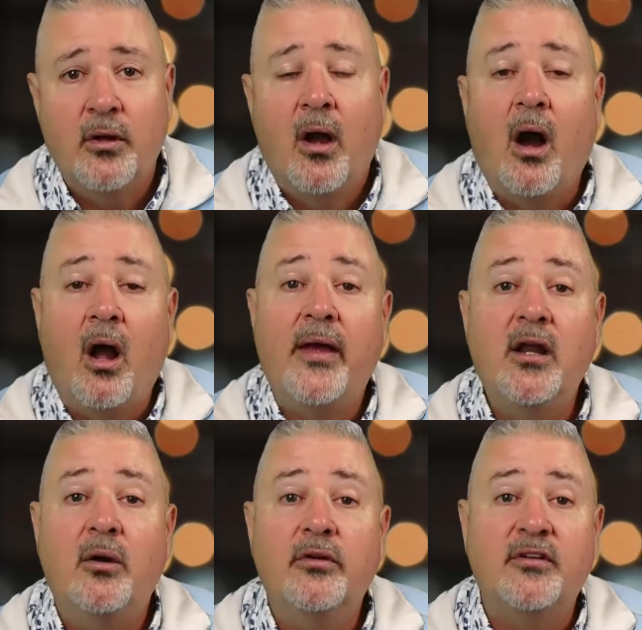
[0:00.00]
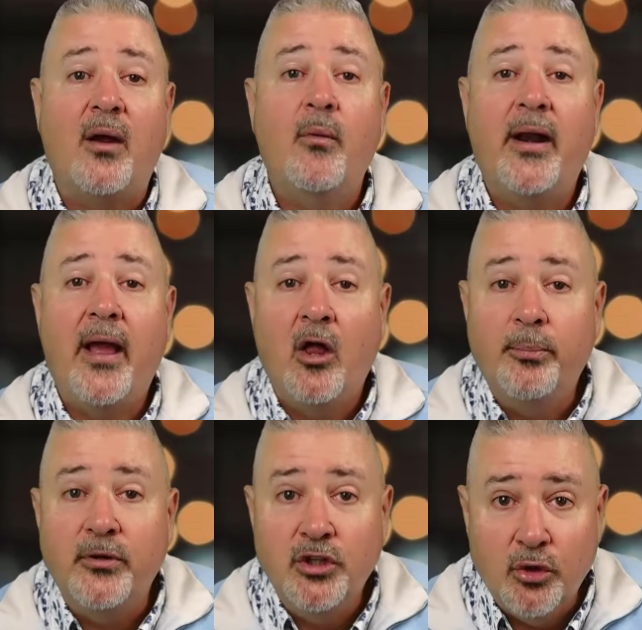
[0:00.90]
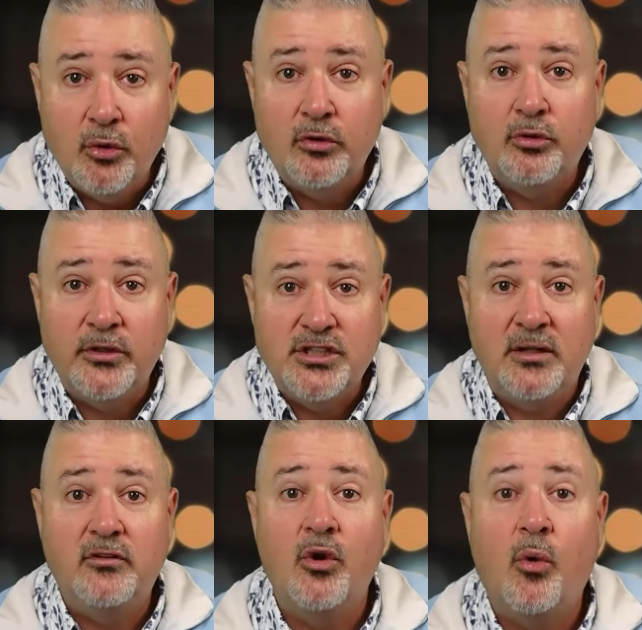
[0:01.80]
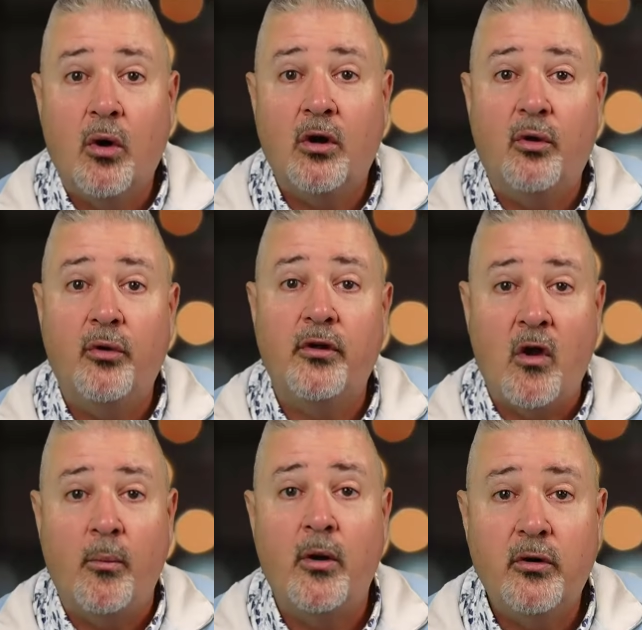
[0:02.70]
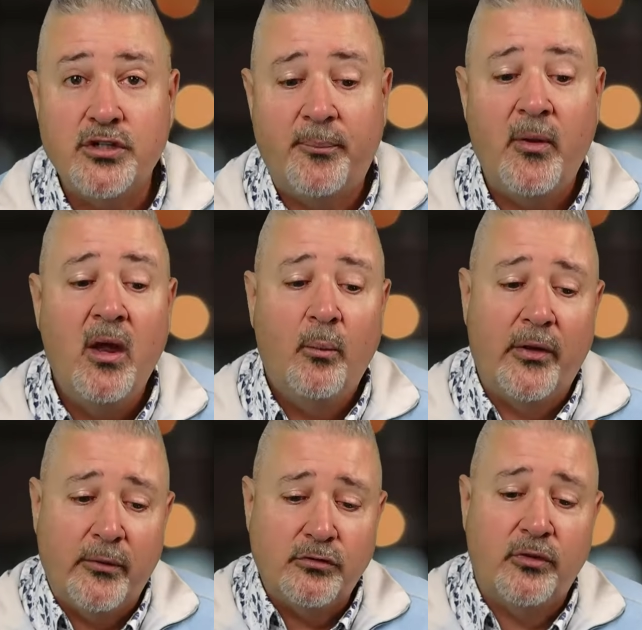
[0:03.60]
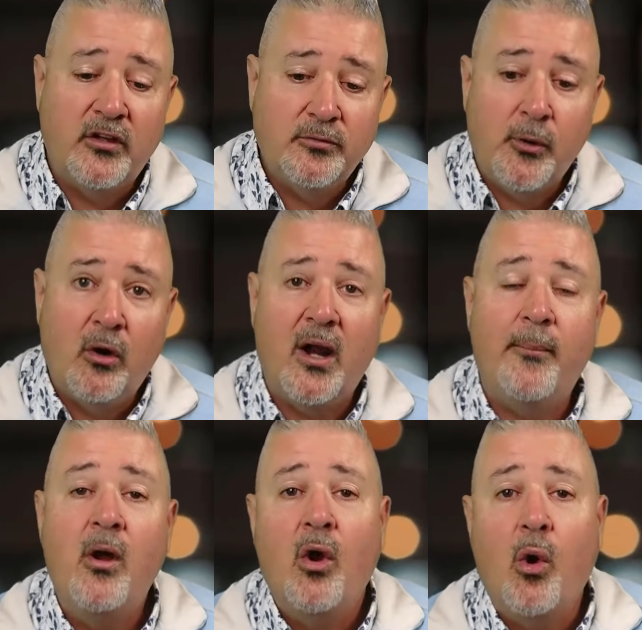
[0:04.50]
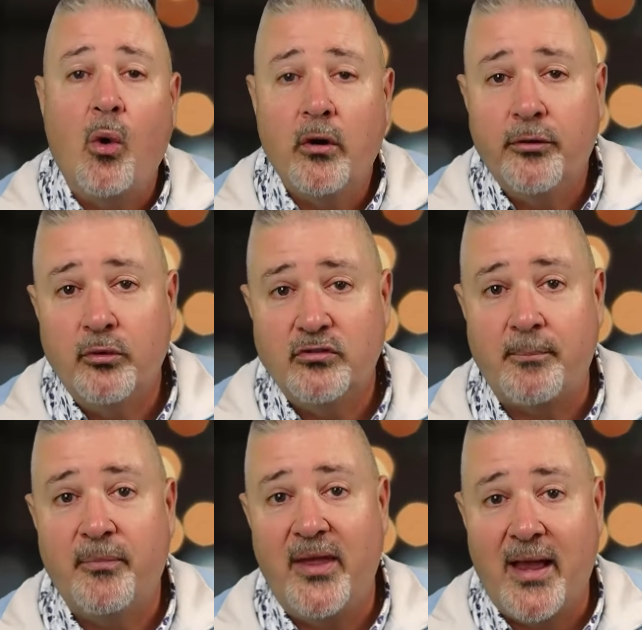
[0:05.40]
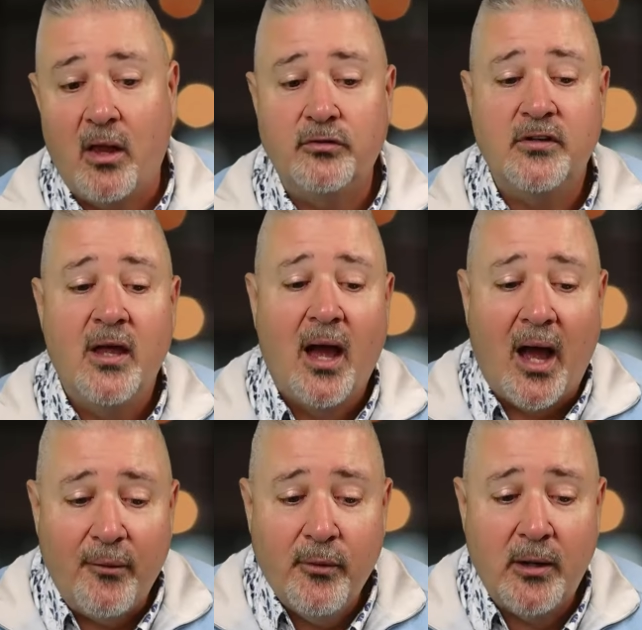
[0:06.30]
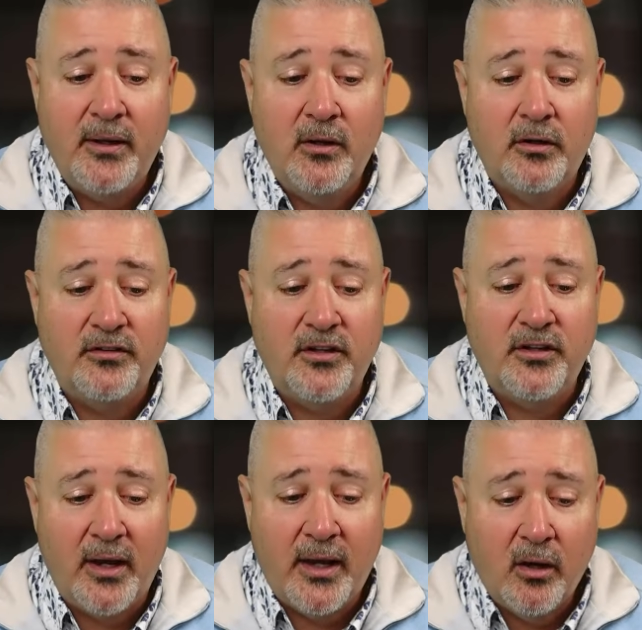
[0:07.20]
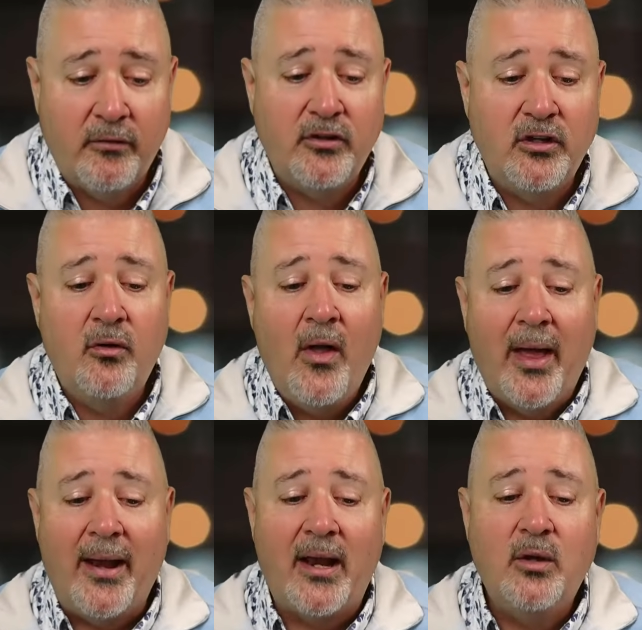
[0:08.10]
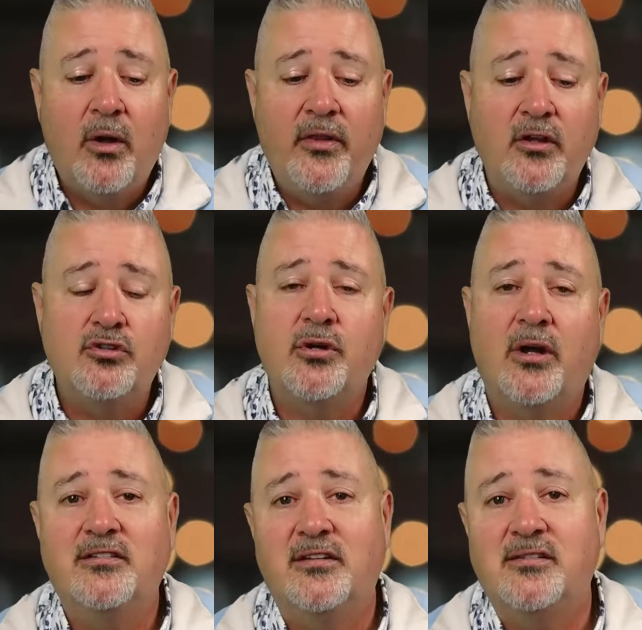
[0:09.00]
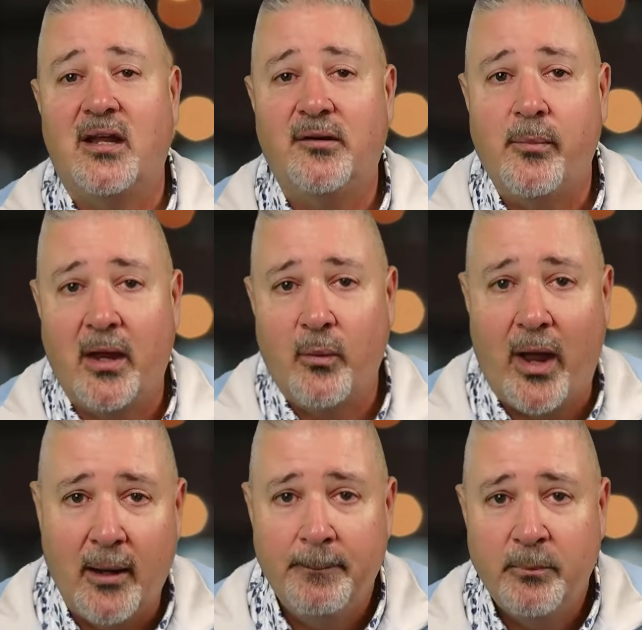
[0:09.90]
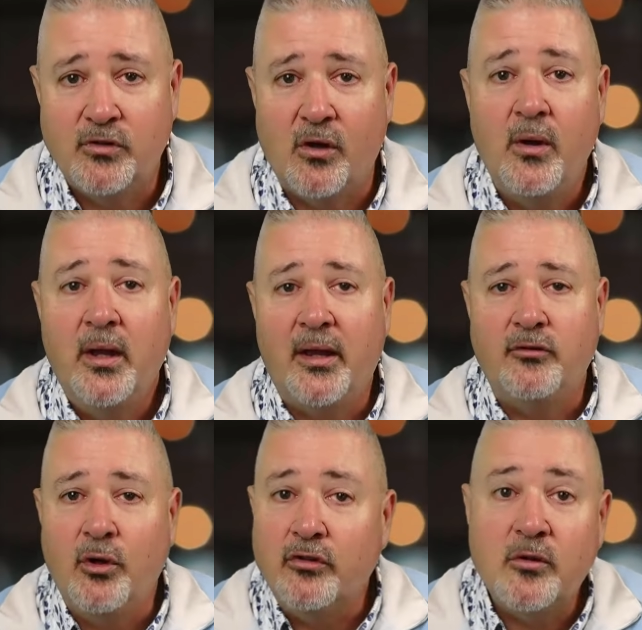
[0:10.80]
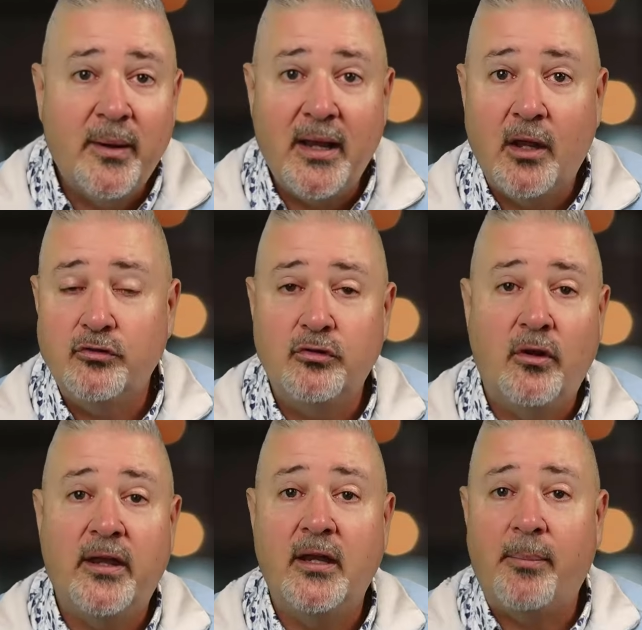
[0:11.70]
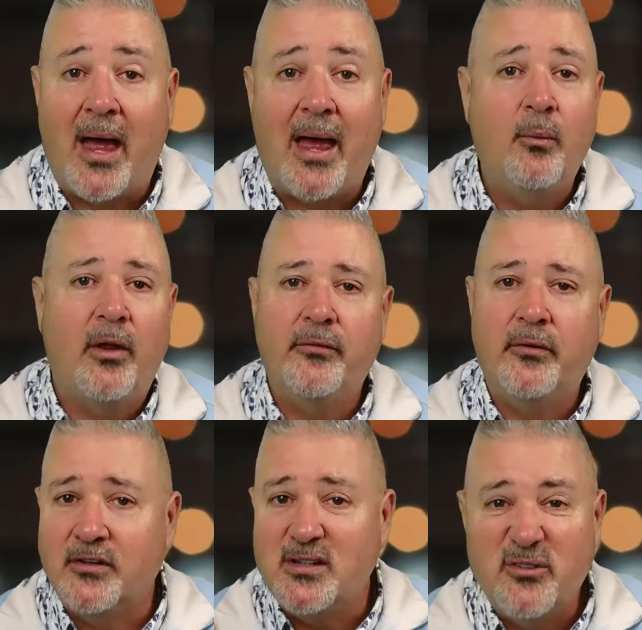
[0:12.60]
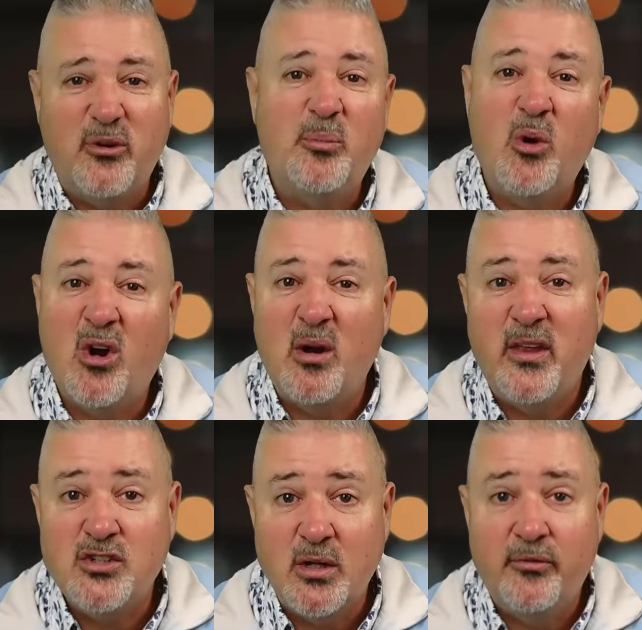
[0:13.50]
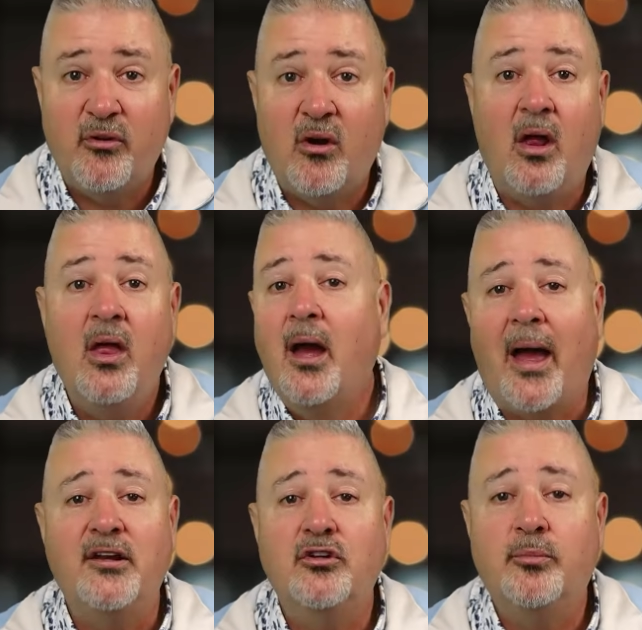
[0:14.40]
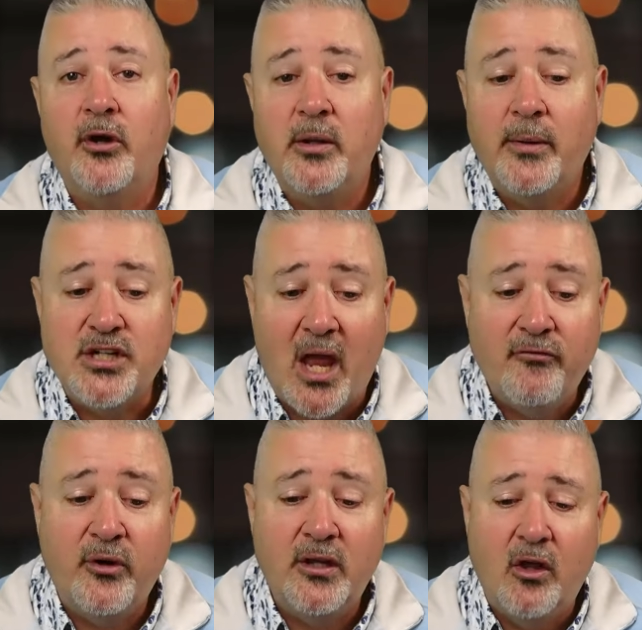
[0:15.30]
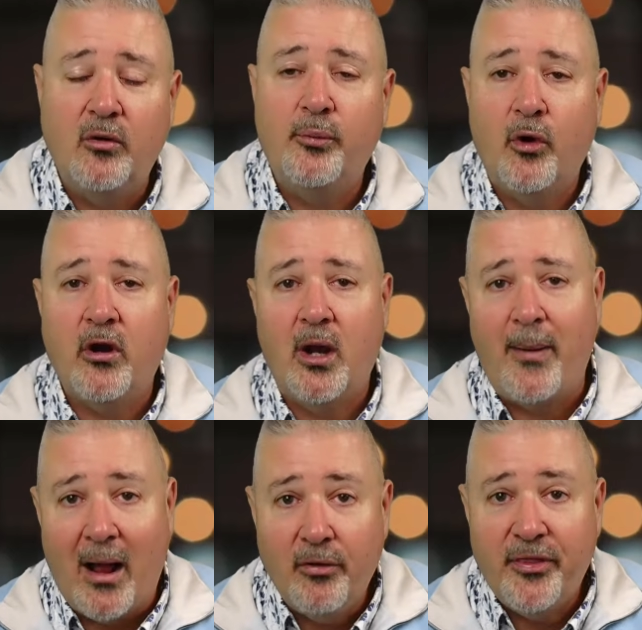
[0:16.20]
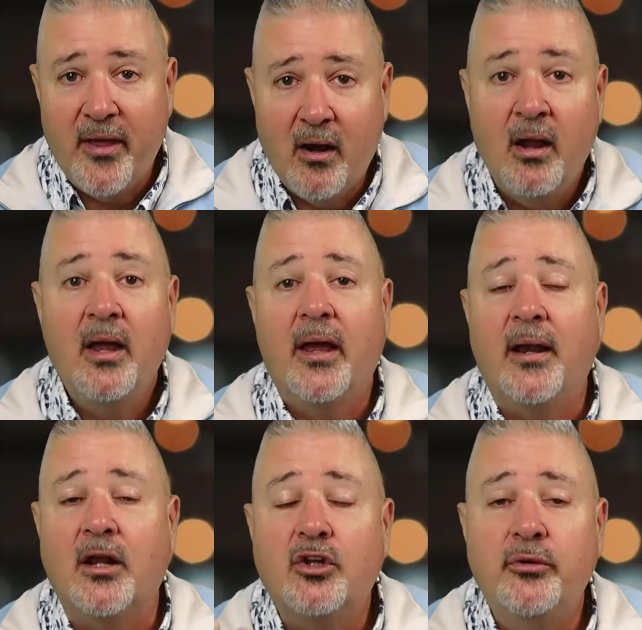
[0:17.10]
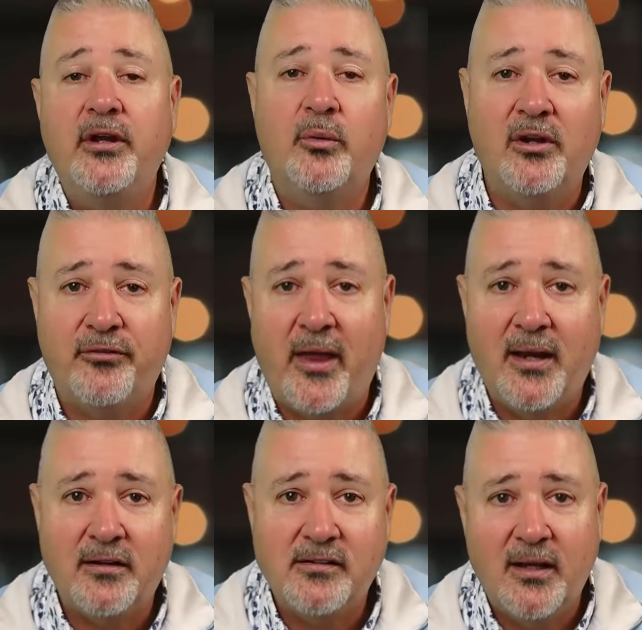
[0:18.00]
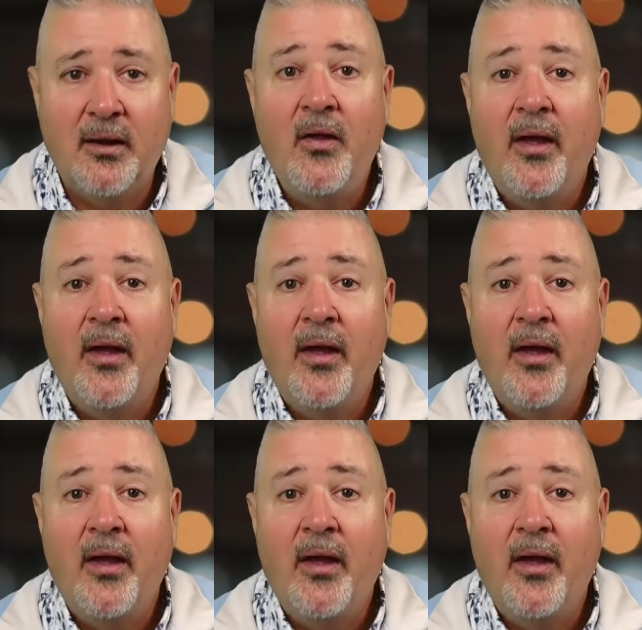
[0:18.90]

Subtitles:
All I know is that I want to help you to achieve your goal of home ownership, whether it's through this program or through something else. I want to be here to take great care of you and anyone that you trust to send my way. So if you know somebody else who's looking to buy, whether it's a different program than Dream For All, I do pretty much every loan program out there, including refinancing.